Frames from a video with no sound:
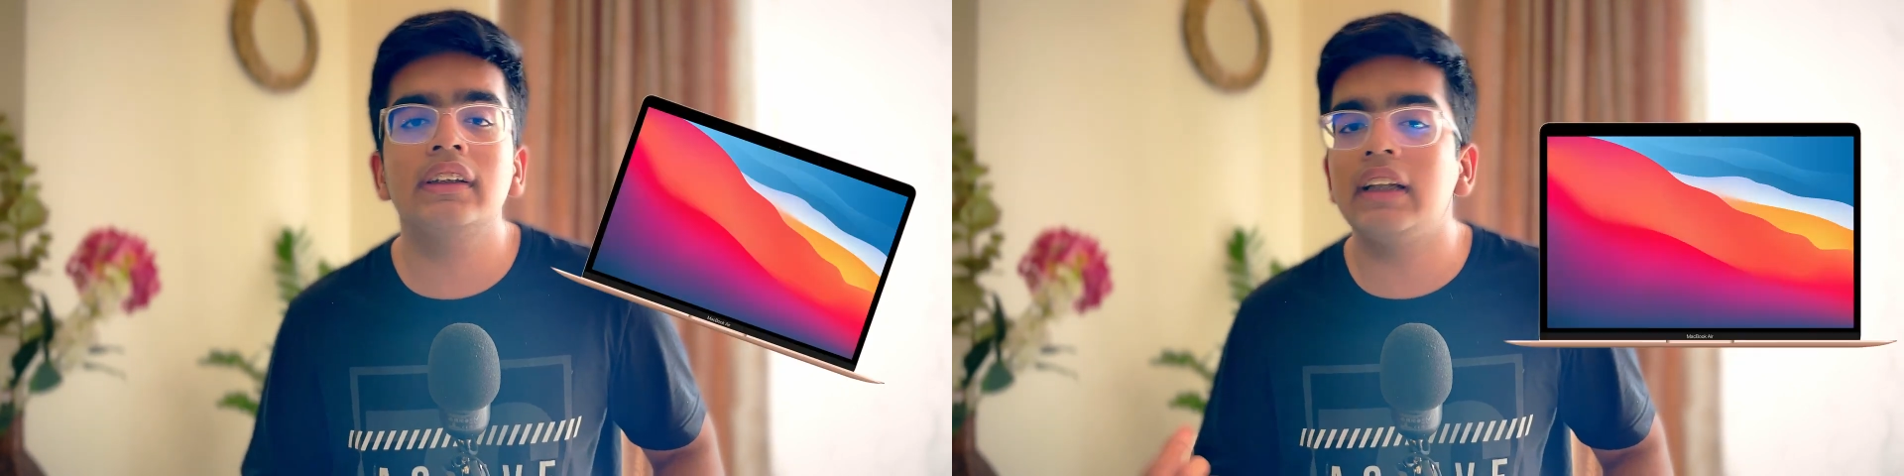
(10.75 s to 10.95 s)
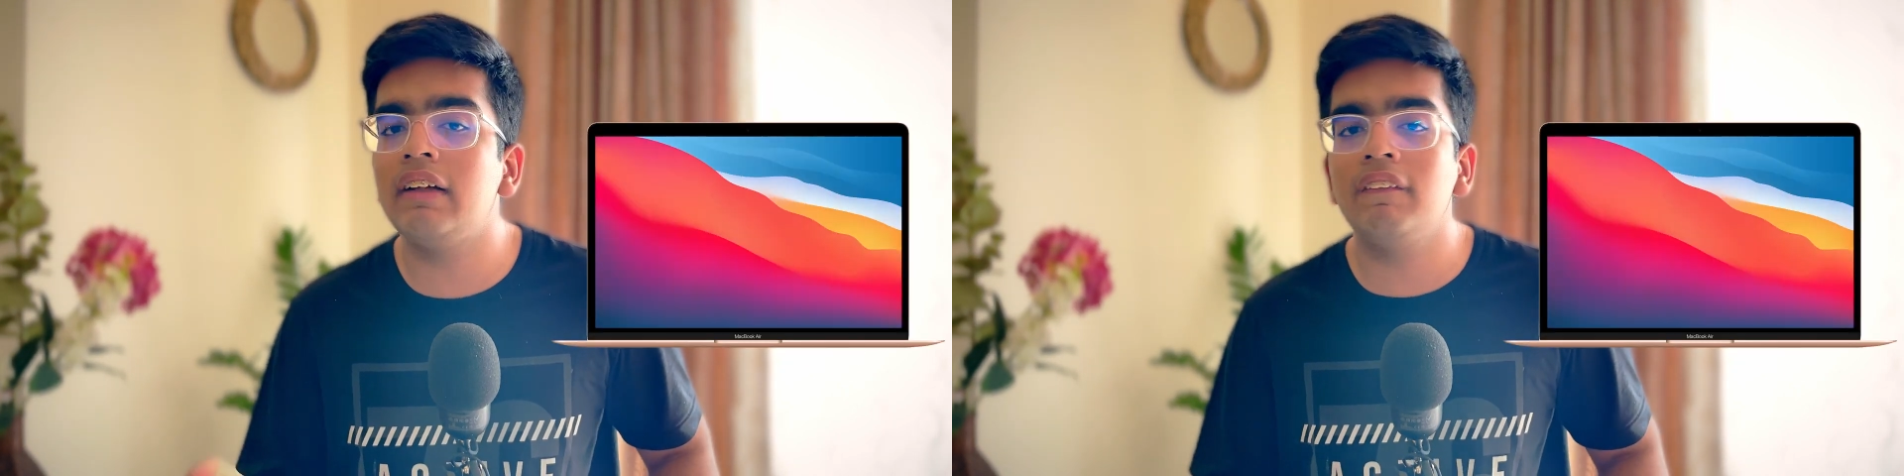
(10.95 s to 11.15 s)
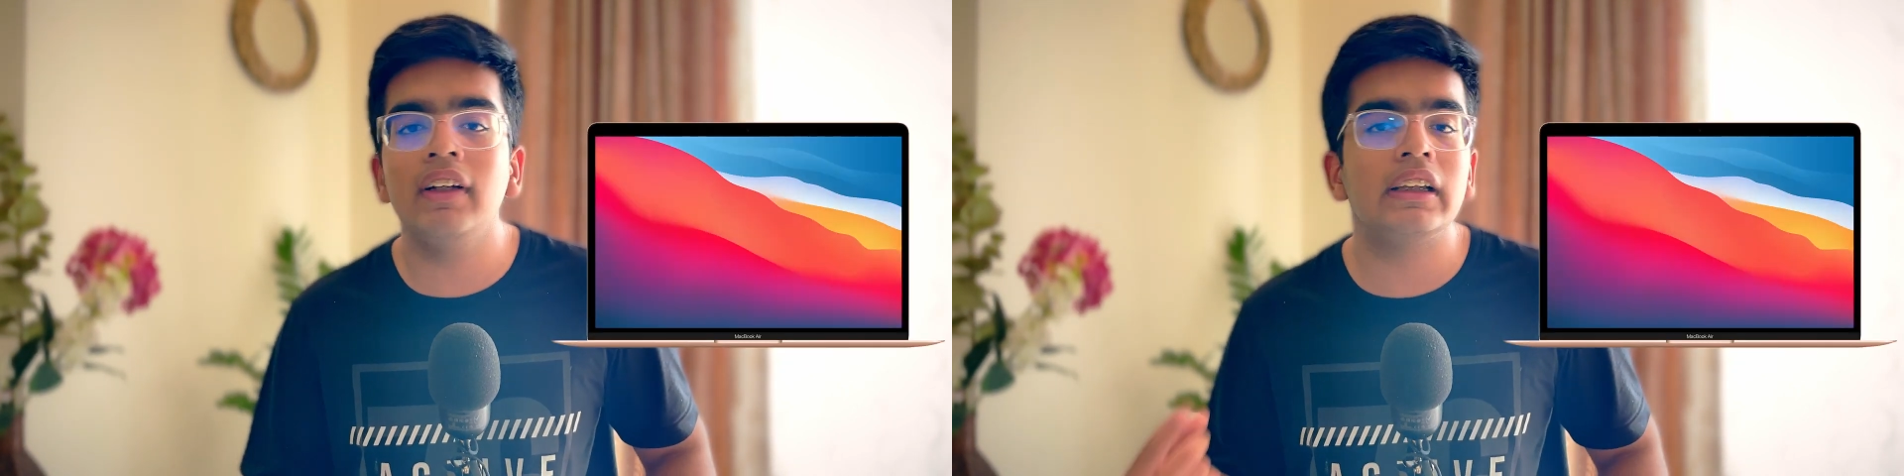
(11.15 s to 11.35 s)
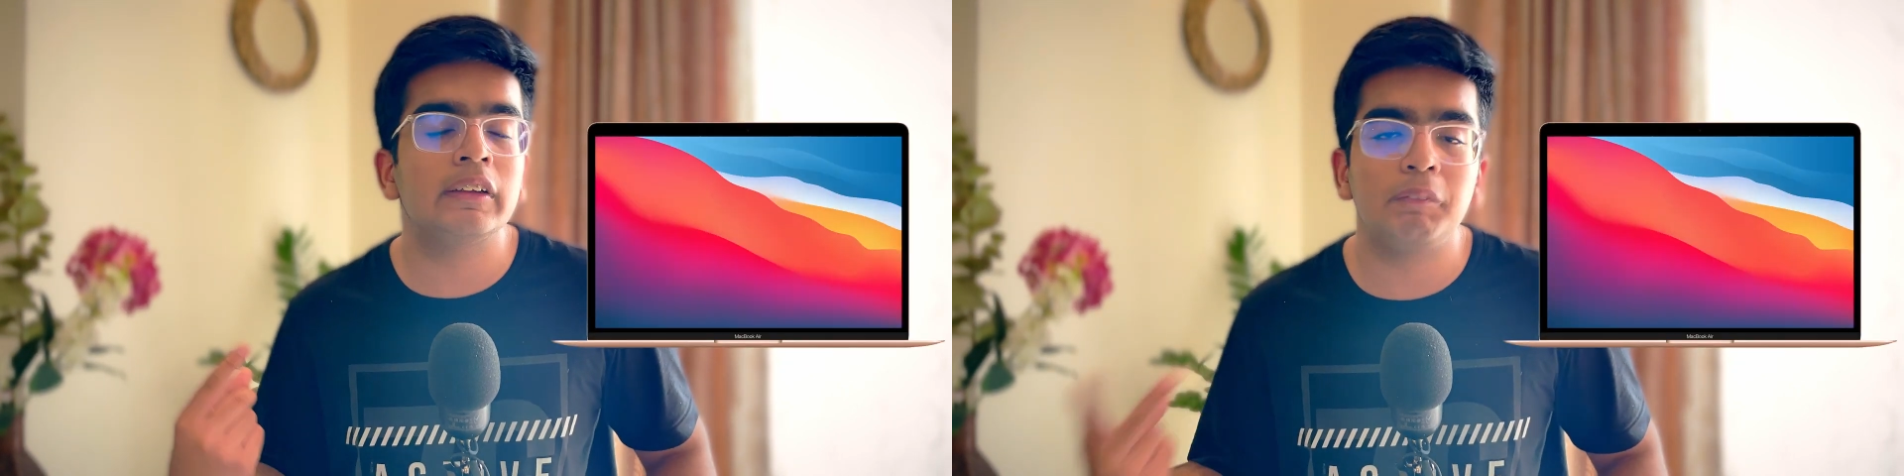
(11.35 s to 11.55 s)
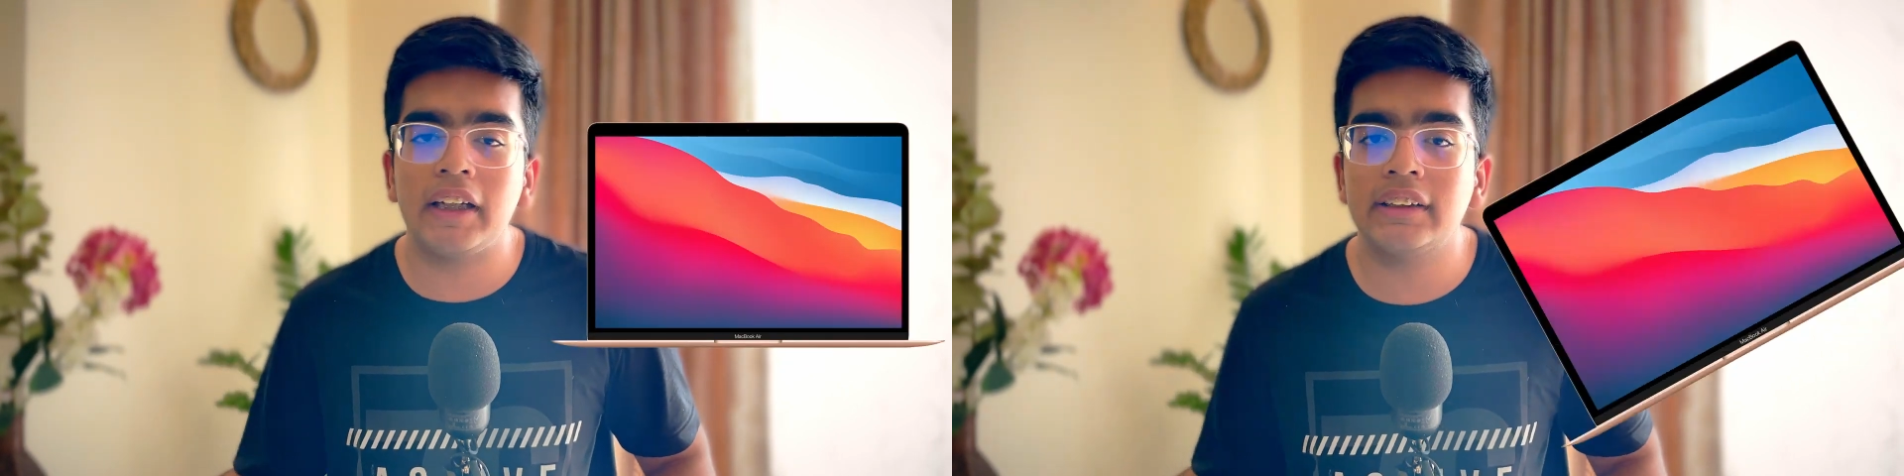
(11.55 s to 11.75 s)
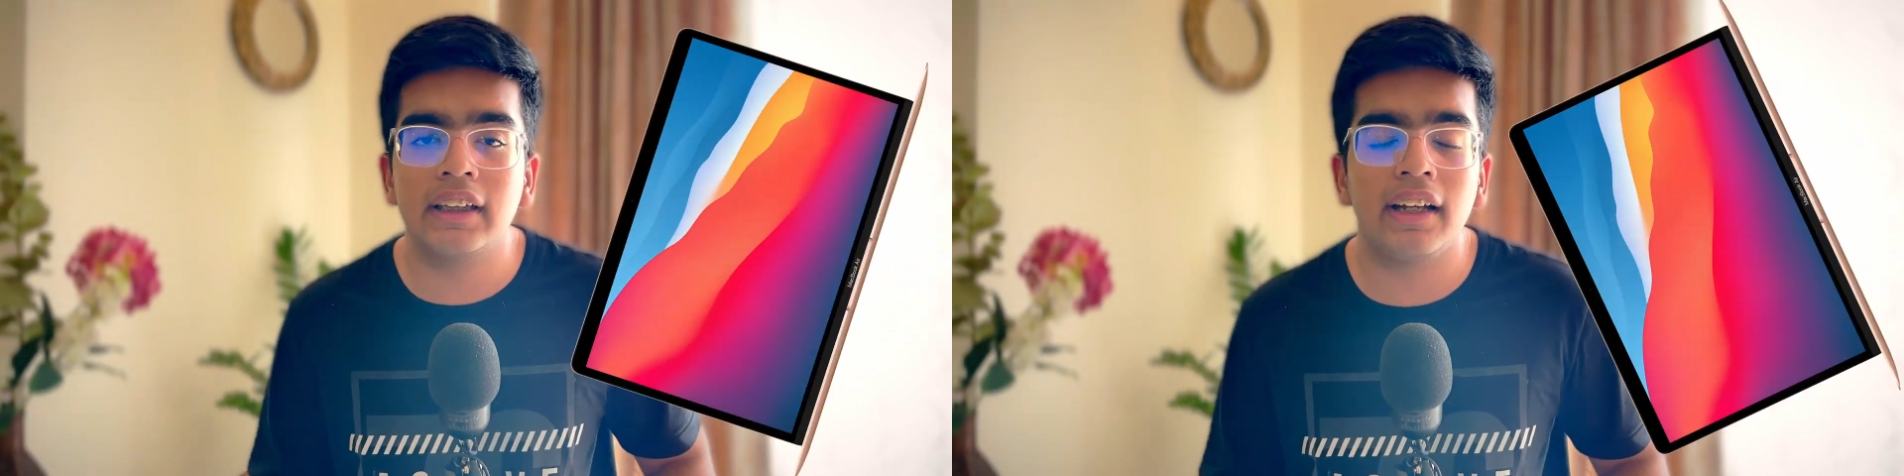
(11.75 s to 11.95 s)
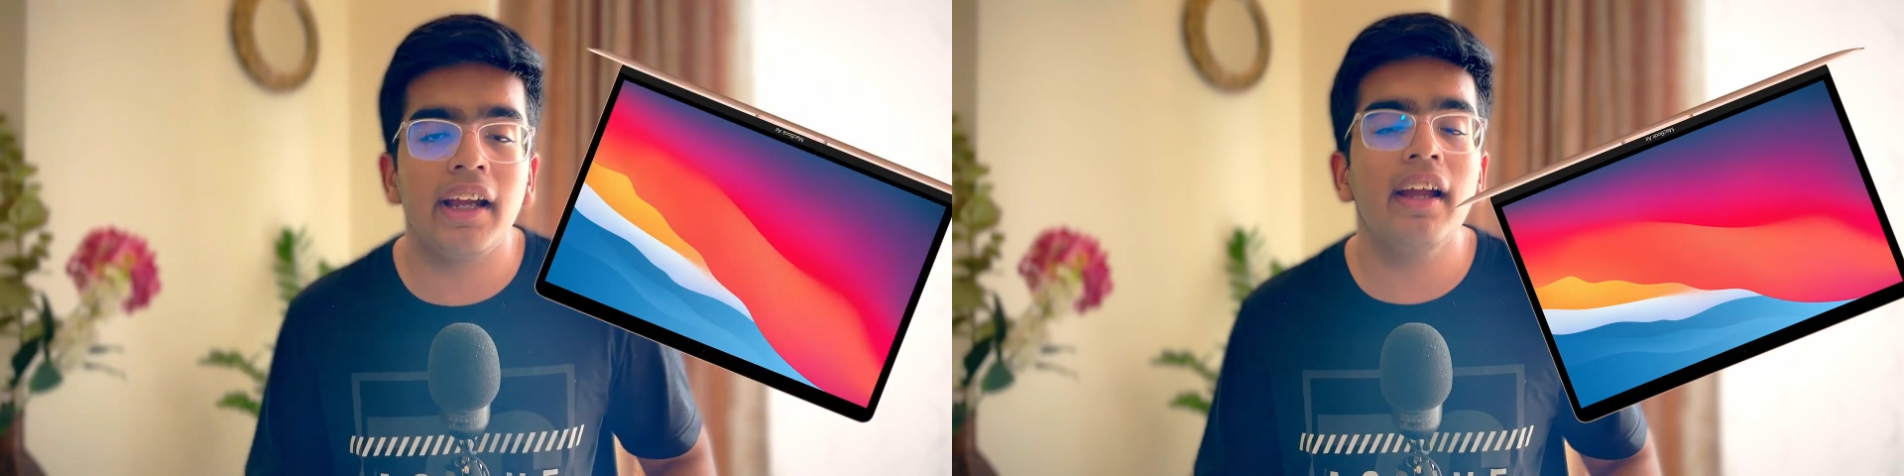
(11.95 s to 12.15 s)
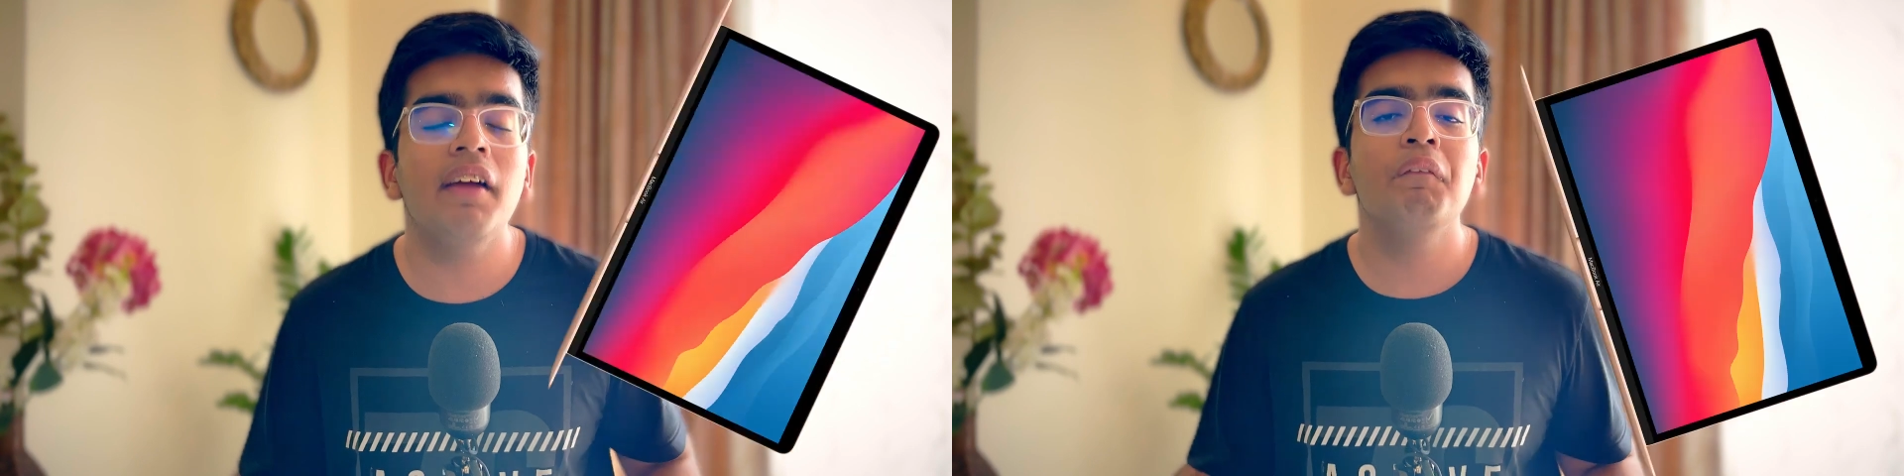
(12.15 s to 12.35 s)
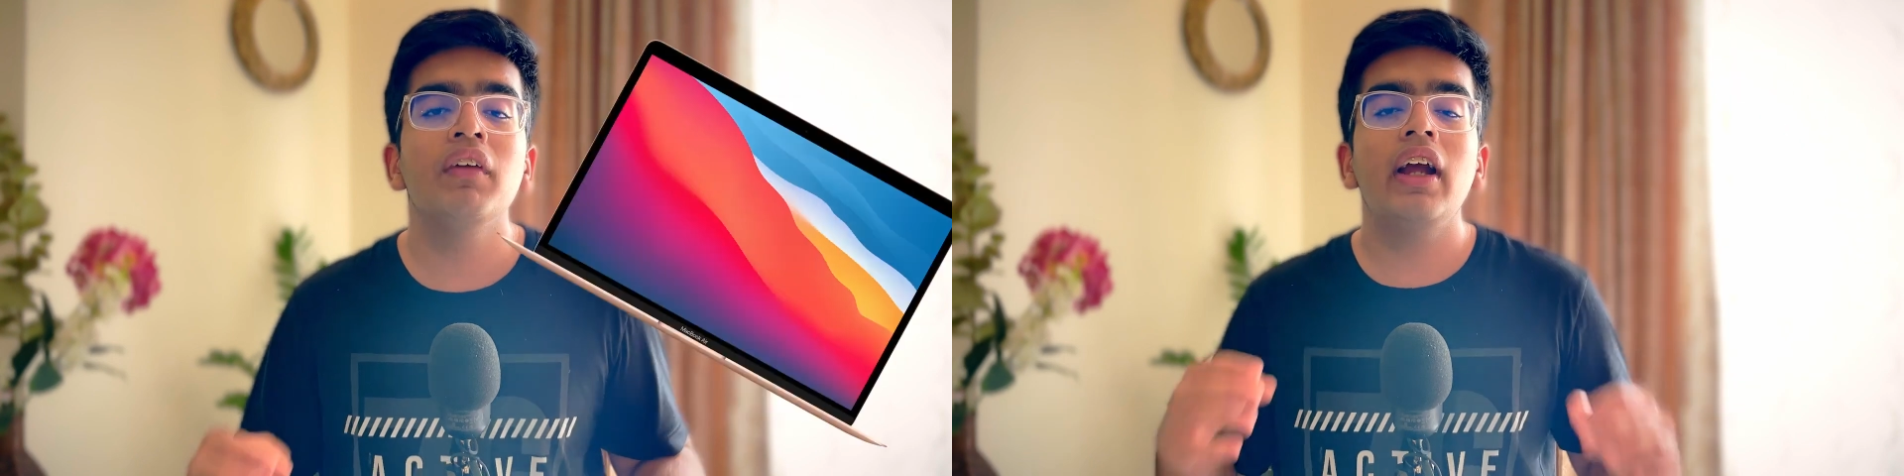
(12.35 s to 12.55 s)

silver and space gray,